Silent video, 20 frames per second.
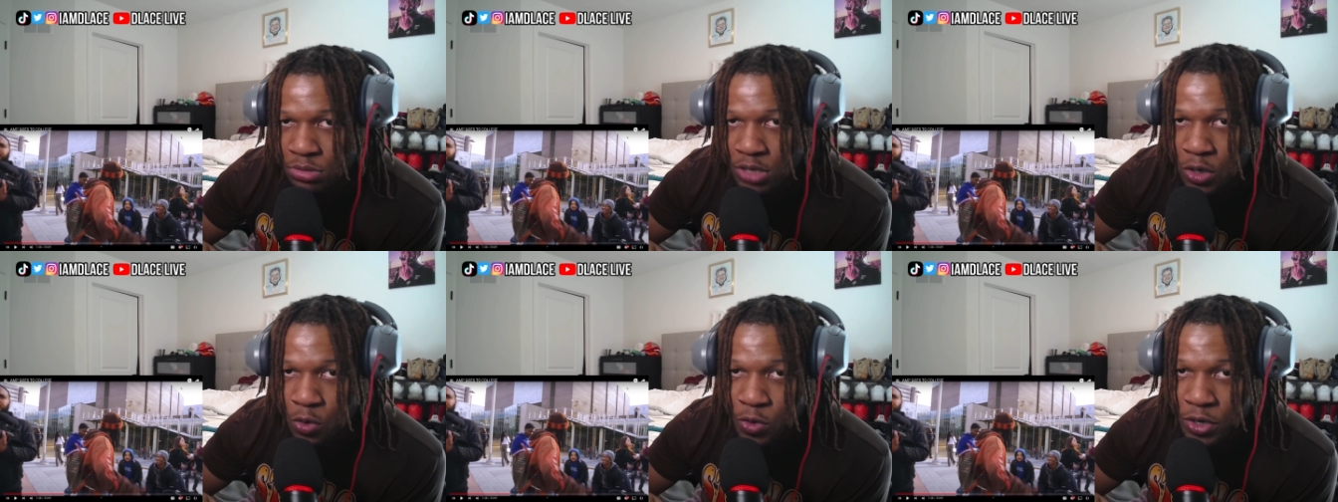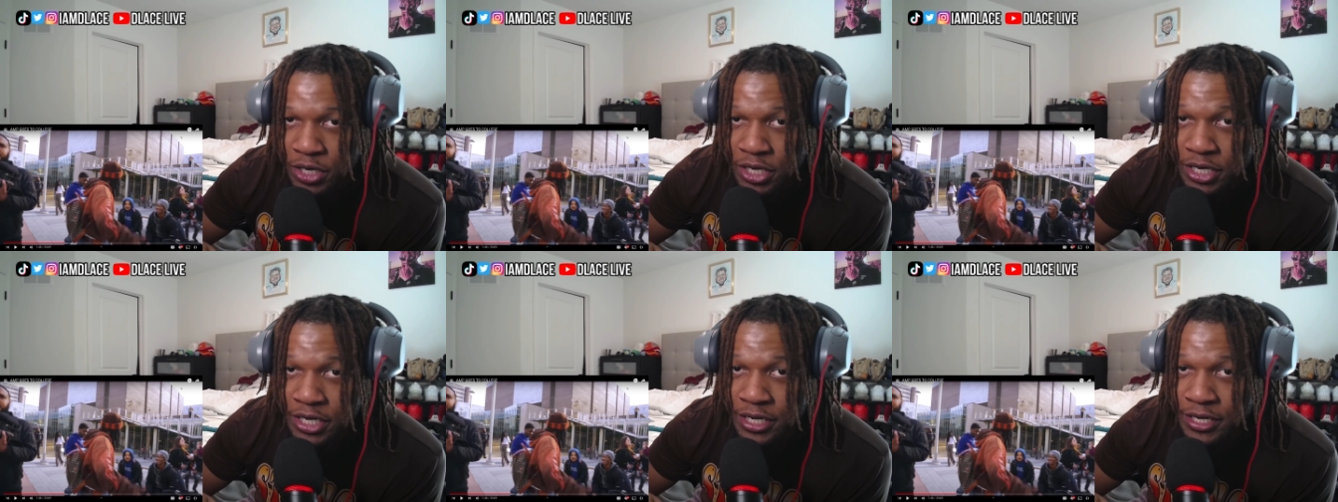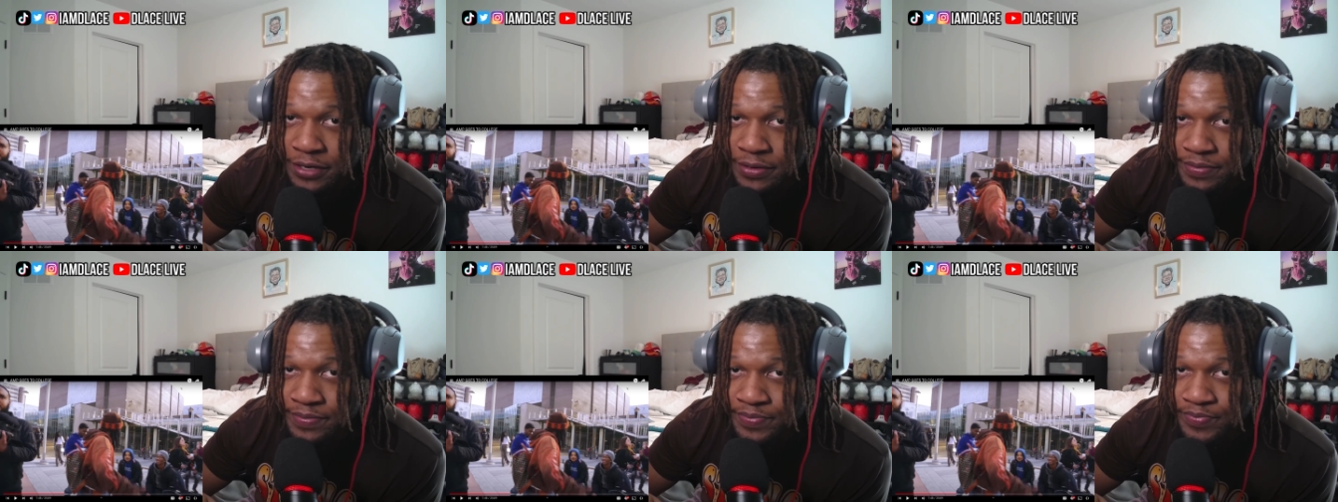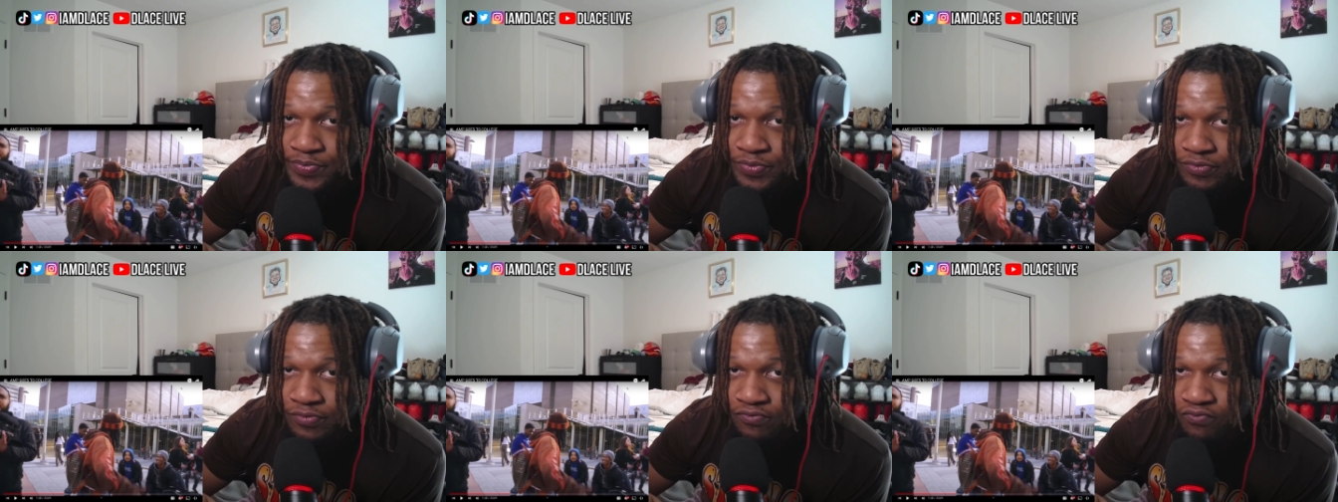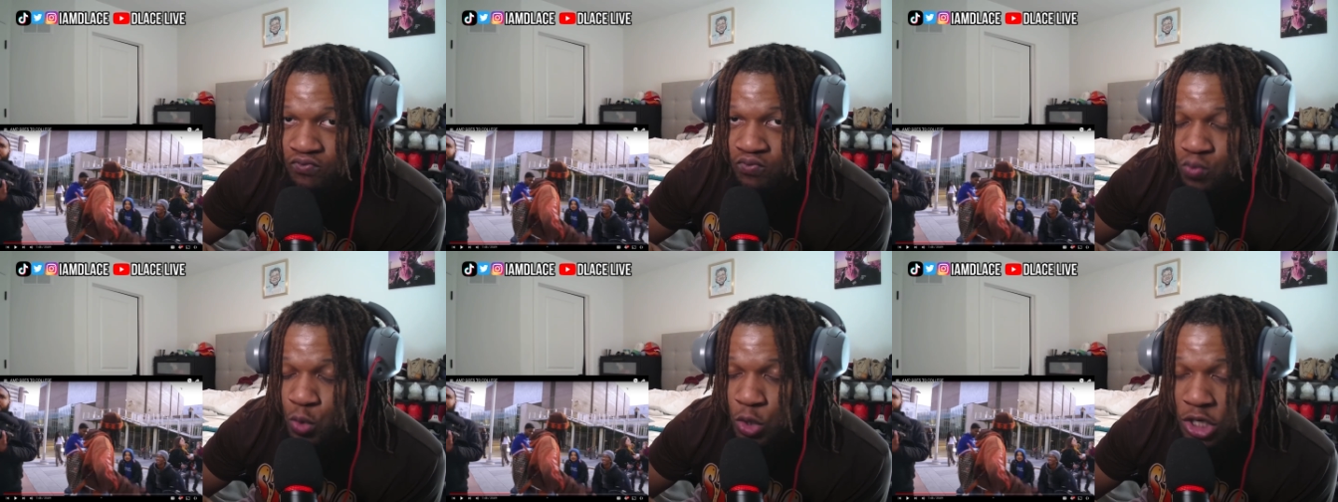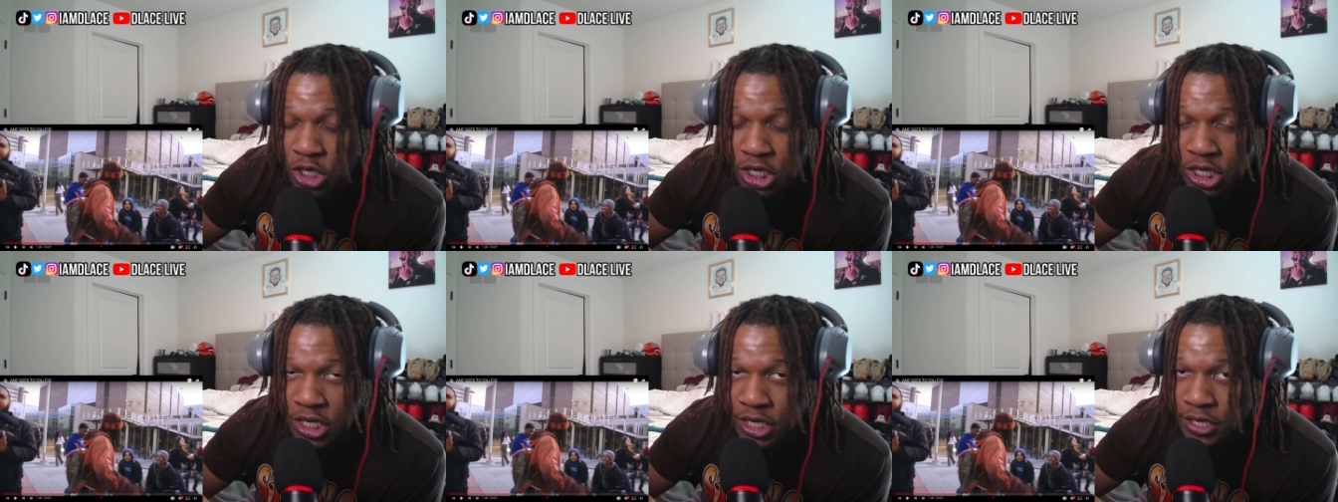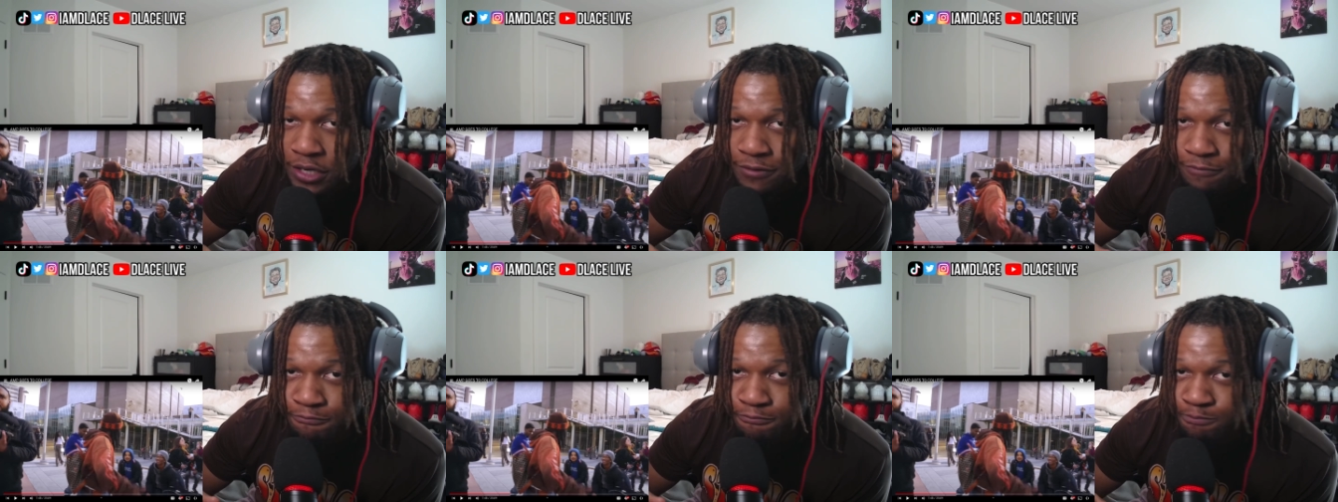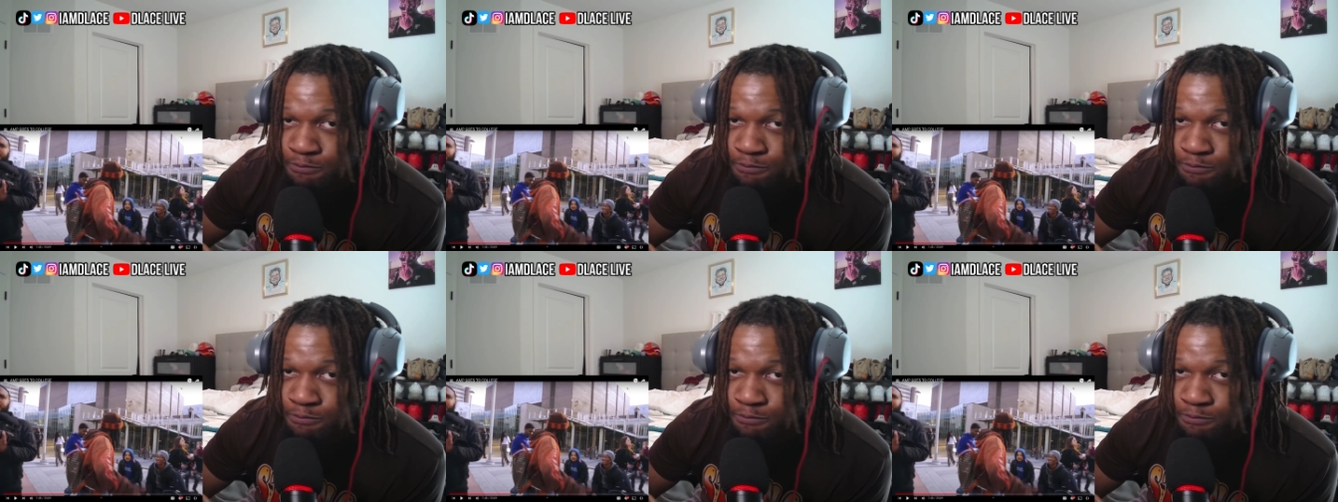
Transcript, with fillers: We're good. We're good.